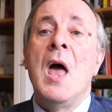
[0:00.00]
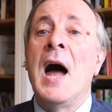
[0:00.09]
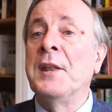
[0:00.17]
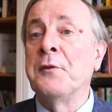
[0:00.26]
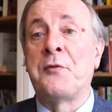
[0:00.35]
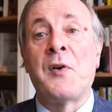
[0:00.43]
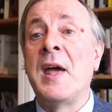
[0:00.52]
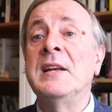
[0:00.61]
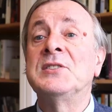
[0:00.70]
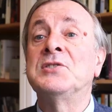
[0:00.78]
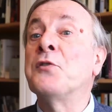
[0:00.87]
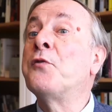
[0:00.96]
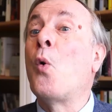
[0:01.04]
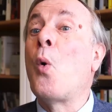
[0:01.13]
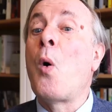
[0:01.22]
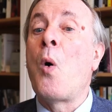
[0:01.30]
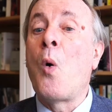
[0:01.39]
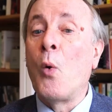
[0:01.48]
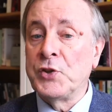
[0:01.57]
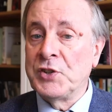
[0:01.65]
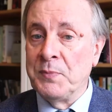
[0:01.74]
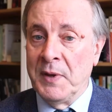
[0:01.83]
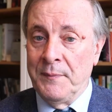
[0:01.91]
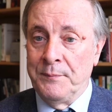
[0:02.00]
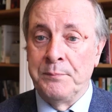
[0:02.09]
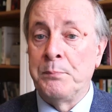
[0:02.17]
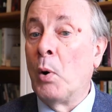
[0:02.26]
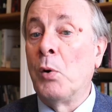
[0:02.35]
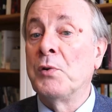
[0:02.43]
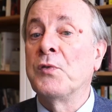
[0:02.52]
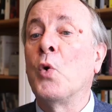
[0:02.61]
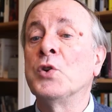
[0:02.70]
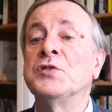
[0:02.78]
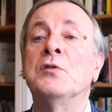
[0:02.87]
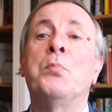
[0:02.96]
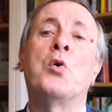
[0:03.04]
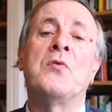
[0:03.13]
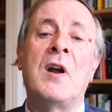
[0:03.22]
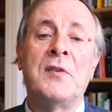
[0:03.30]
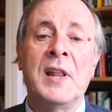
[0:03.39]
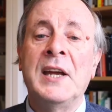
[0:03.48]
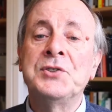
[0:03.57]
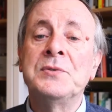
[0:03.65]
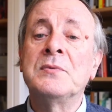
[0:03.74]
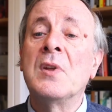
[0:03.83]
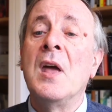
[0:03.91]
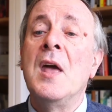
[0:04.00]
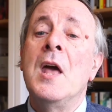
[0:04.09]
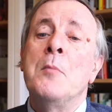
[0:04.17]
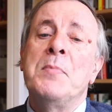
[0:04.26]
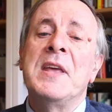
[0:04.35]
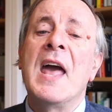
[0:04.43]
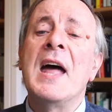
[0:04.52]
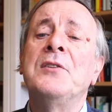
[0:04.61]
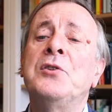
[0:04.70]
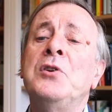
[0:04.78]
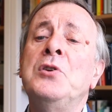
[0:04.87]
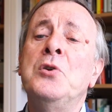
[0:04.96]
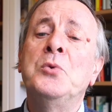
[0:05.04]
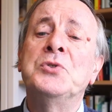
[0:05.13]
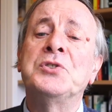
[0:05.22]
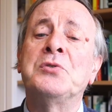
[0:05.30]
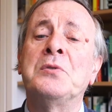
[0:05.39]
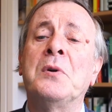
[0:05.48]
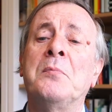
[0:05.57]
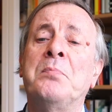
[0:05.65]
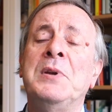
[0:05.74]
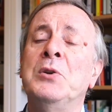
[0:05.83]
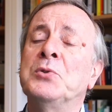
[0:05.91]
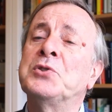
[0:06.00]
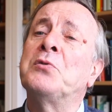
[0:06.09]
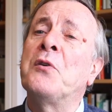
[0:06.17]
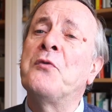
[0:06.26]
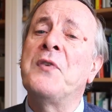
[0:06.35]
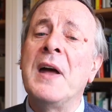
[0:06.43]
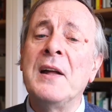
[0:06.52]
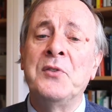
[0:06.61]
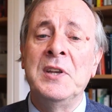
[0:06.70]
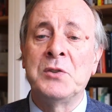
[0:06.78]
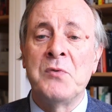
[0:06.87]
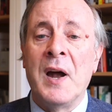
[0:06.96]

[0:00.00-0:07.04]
And the phrase the four horsemen, borrowed of course from the book of Revelation, began to, use to be used to refer to these